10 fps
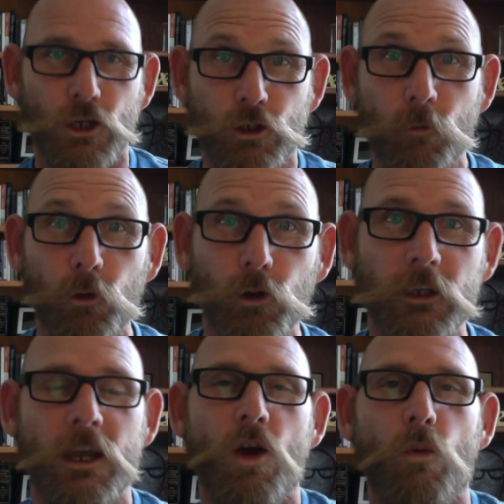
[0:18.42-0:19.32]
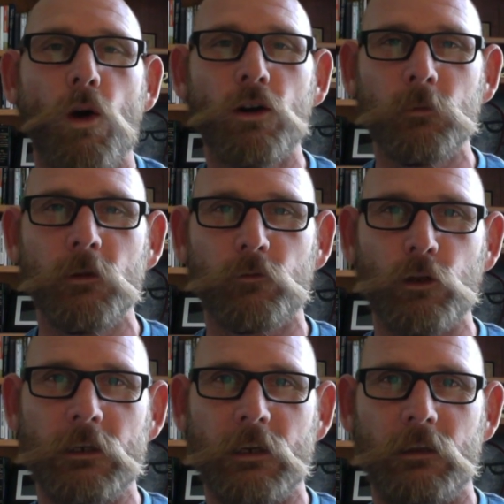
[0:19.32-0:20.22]
Good morning. Welcome to
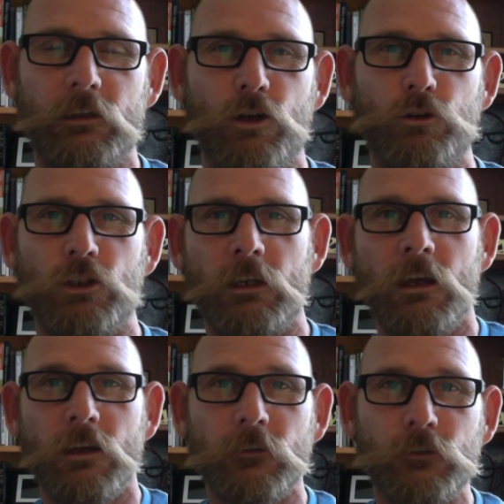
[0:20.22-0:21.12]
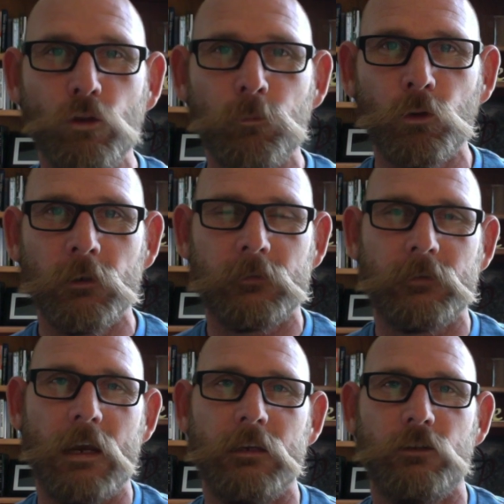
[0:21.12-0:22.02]
Free Daily Coaching. Super
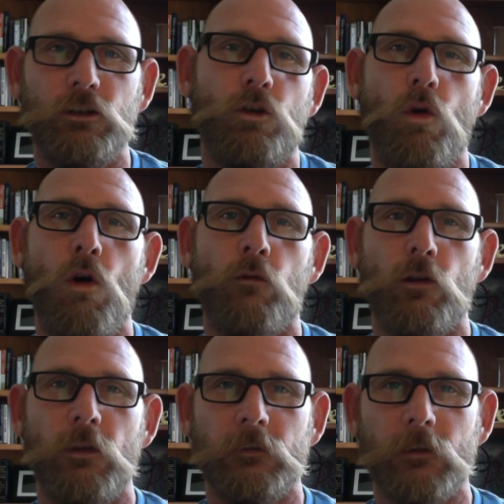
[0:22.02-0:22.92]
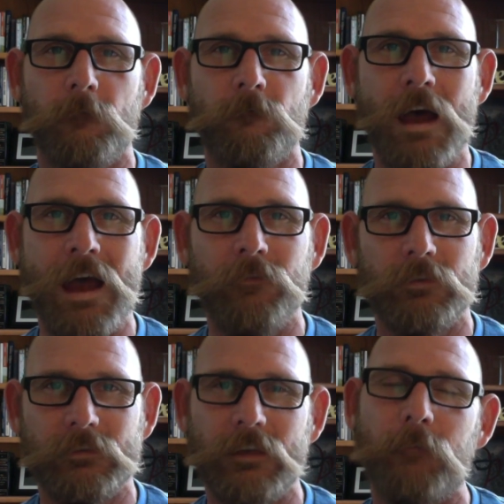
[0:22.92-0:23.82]
excited to go over this
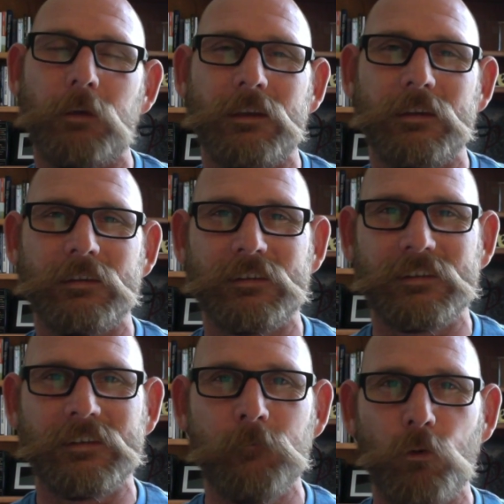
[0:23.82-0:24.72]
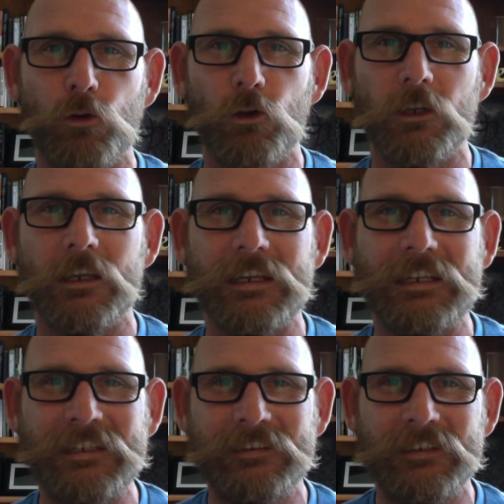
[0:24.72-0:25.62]
five-step simple,
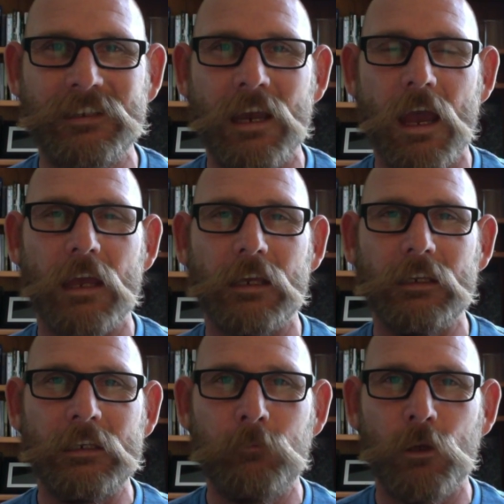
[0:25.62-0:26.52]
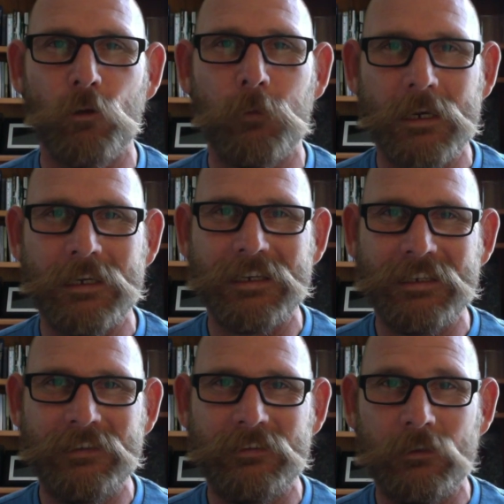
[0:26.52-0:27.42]
easy, email made
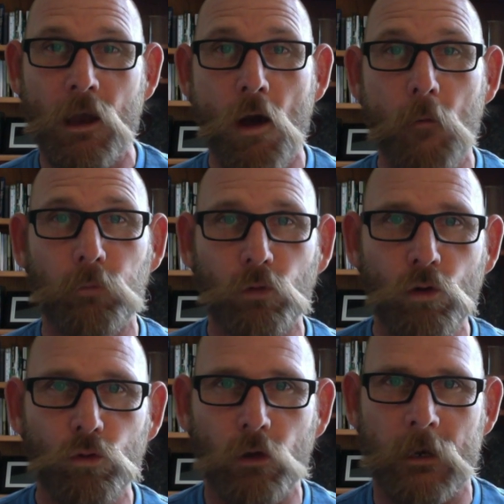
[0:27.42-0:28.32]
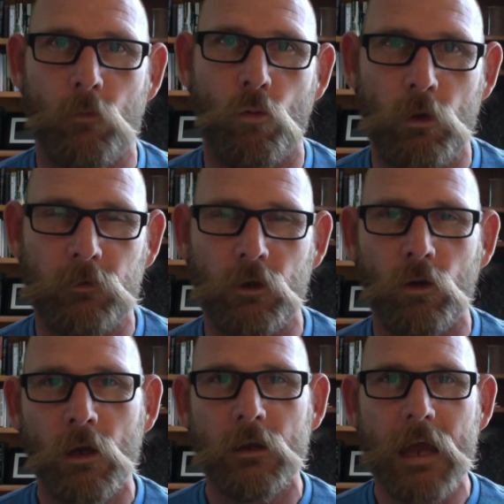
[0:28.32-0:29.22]
easy program with you.
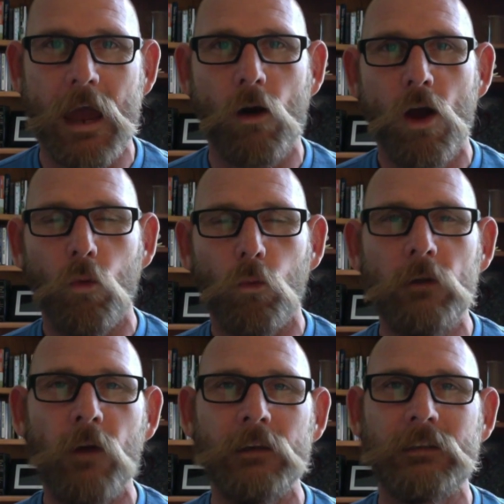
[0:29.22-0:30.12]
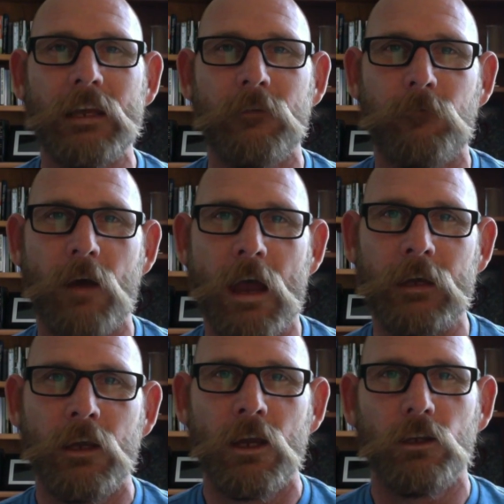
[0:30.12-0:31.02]
Now, we've
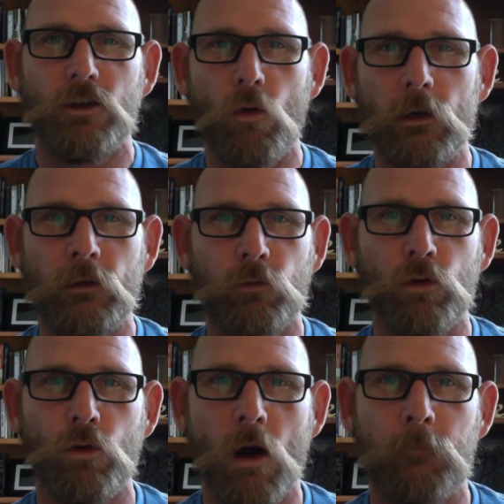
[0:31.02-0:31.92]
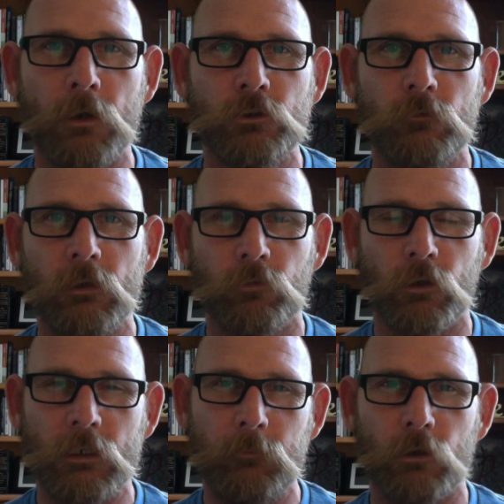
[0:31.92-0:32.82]
identified going through a bunch of different
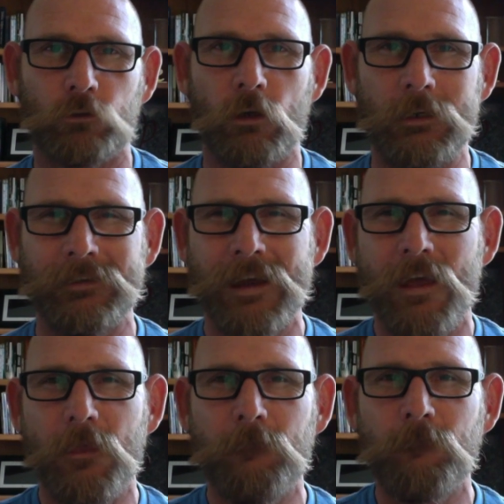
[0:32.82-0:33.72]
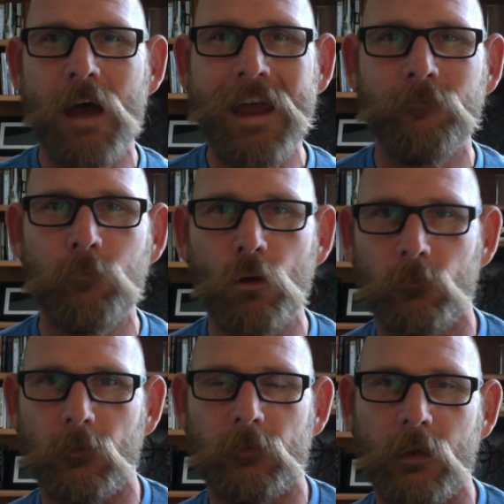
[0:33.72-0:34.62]
email trainings, the five most
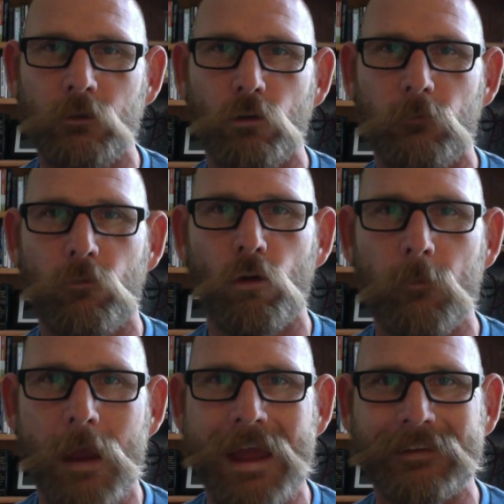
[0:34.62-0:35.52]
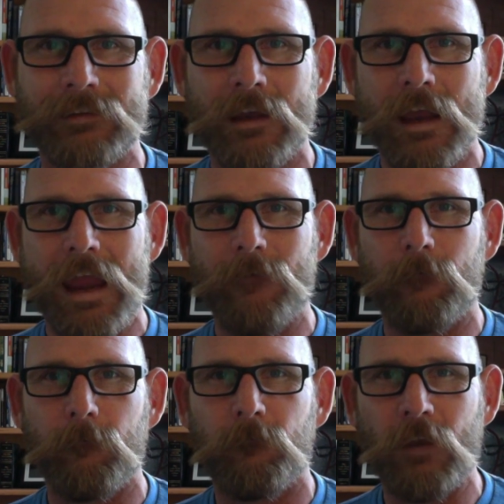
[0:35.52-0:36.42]
essential formats and
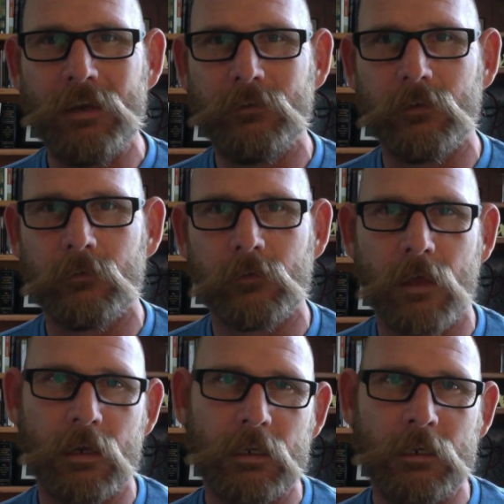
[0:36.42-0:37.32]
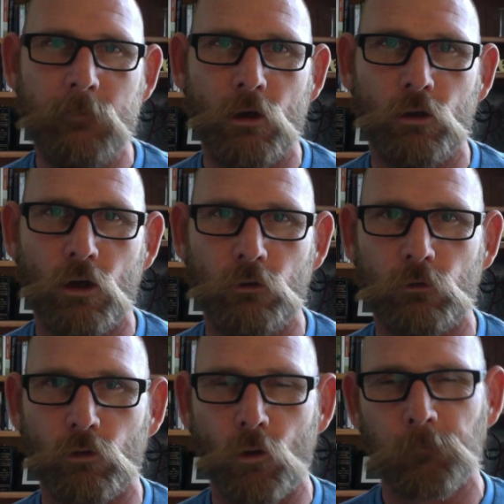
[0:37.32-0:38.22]
phases that an email goes
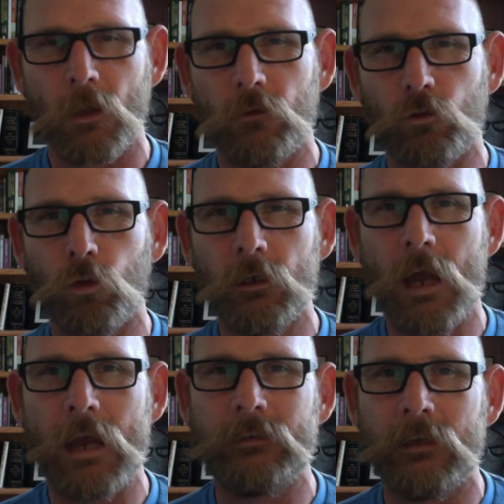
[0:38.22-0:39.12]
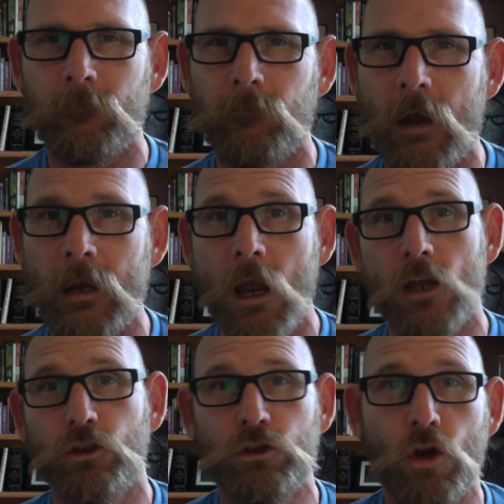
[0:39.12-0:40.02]
through. So we're going to identify,
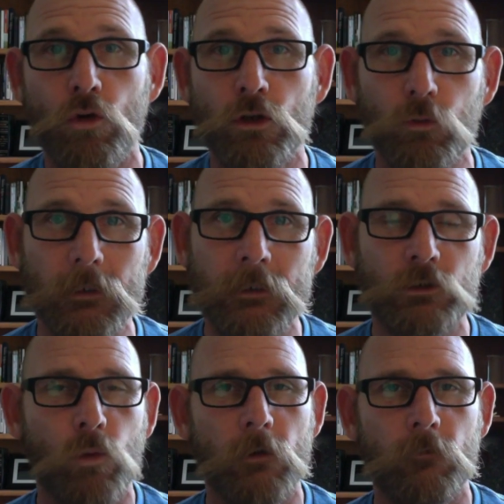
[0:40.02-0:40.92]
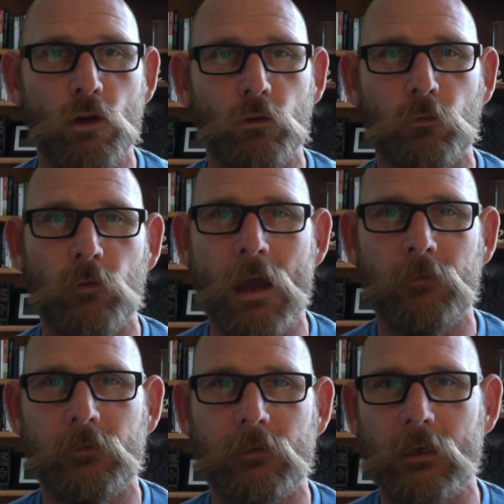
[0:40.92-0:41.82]
show you each one of those five
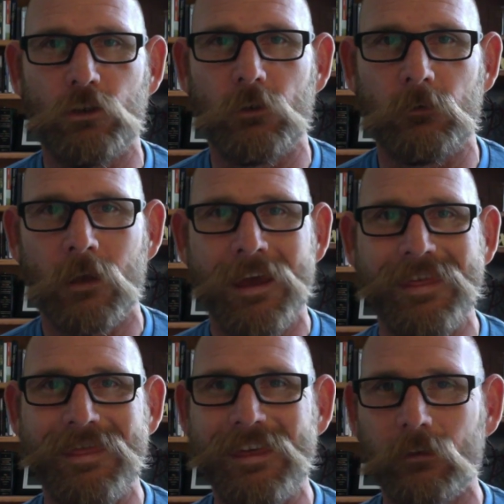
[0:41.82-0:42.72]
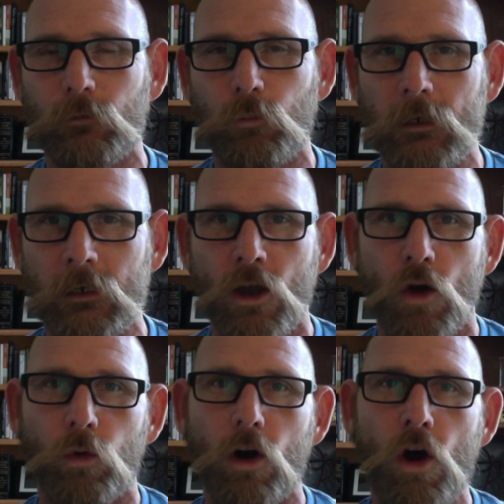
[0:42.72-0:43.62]
stages this week.
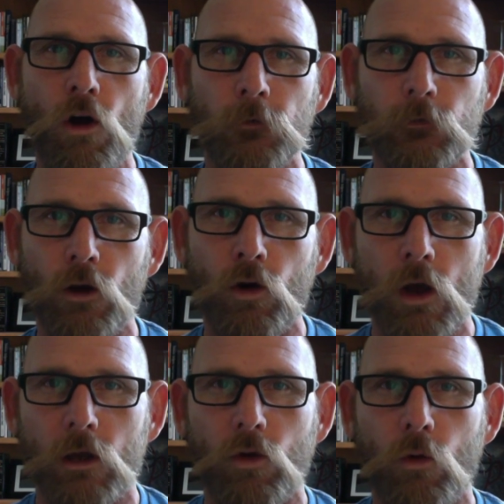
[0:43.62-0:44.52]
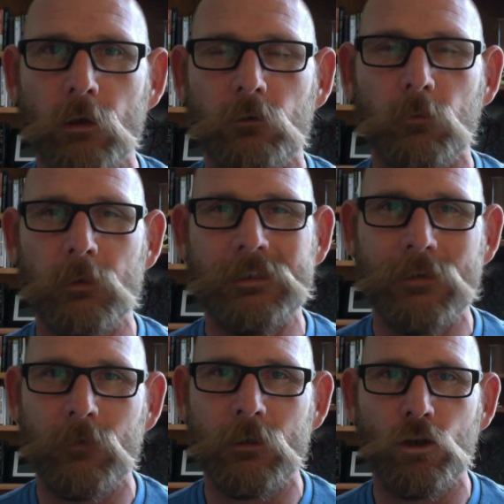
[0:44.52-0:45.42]
We're also going to be
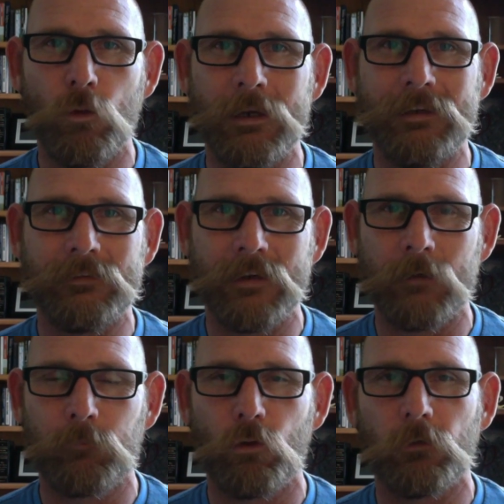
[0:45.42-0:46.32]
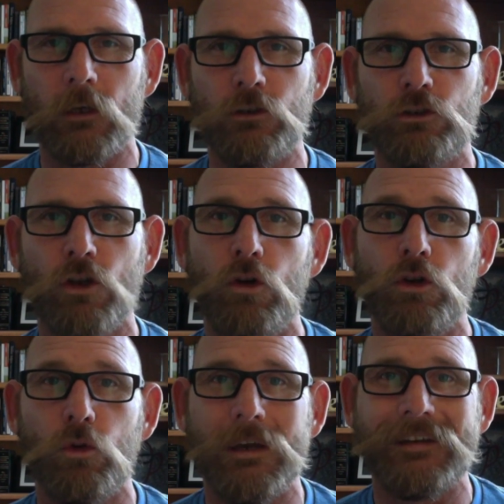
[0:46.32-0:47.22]
giving you examples and show
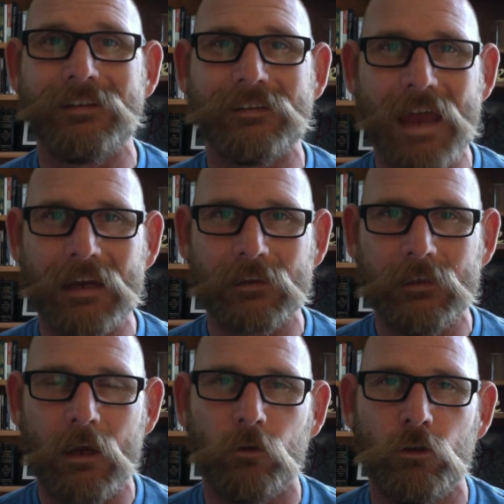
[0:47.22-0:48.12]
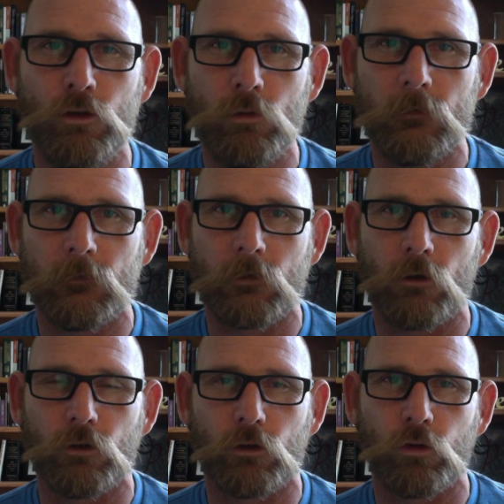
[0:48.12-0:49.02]
you exactly how you can start
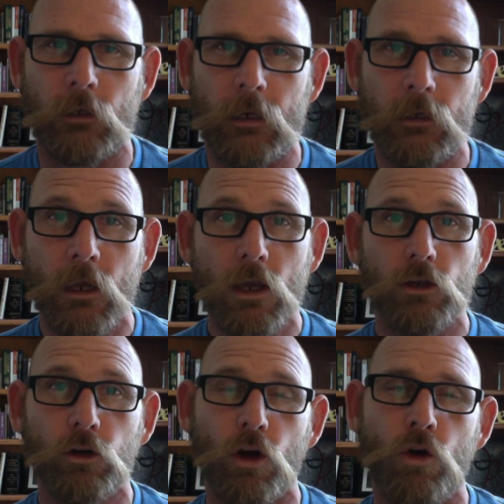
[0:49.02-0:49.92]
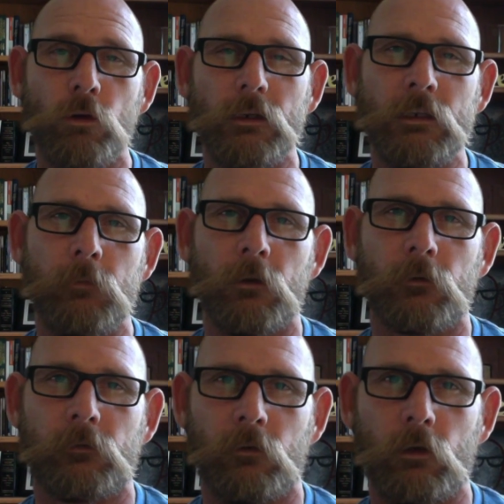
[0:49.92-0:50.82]
to create your own email
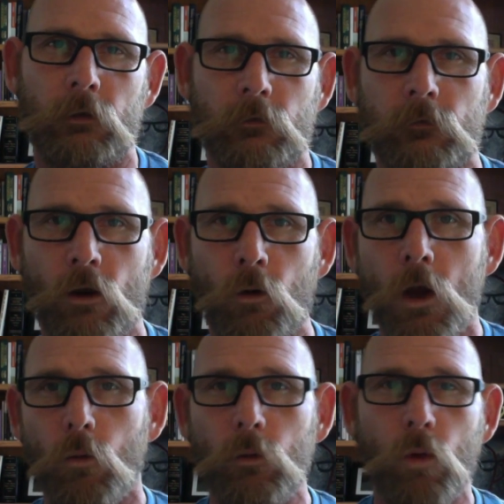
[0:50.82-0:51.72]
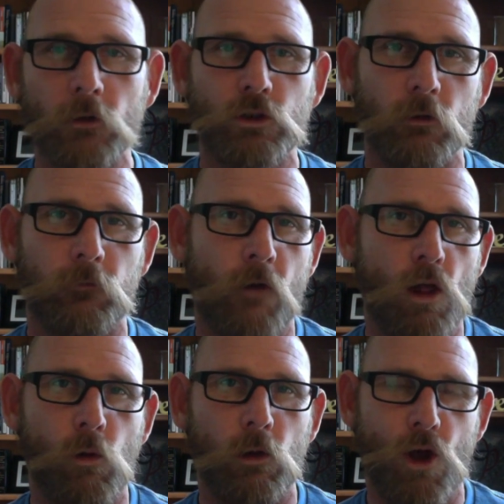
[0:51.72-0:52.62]
series. So we want you to
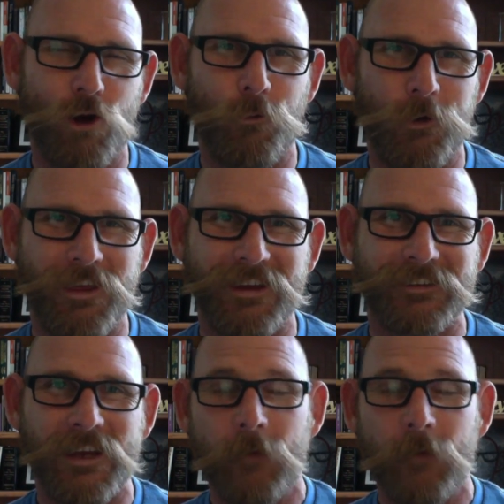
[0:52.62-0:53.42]
follow along with us.